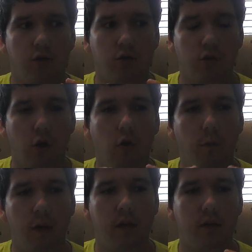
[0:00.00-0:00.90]
so
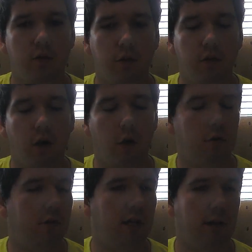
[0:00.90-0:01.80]
many good
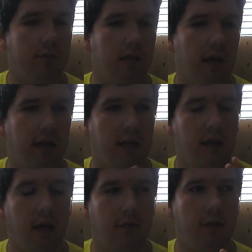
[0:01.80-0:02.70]
archetypes. I
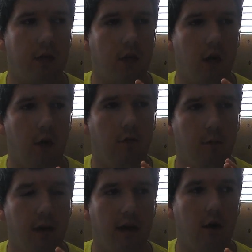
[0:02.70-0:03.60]
cannot think of a
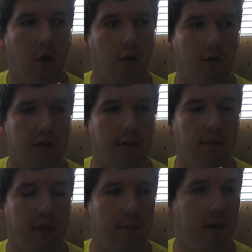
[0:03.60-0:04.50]
bad
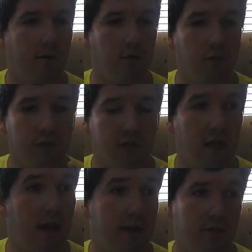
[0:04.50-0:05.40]
archetype that came out of Duelist
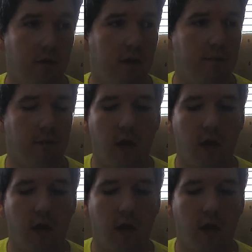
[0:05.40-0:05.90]
Alliance, really.